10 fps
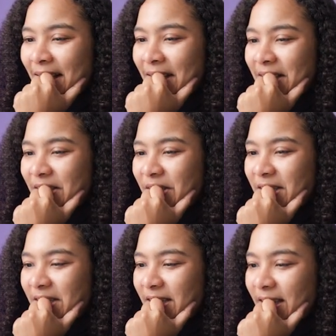All right, let's try
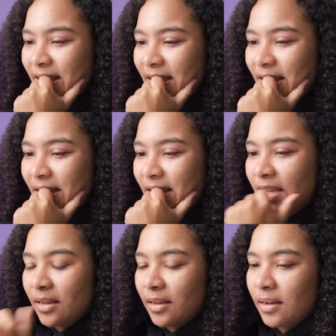this again.
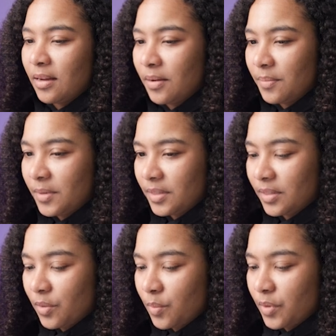Let's
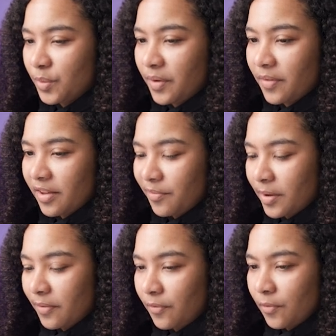go 125
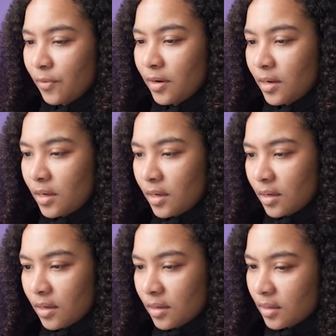by 40,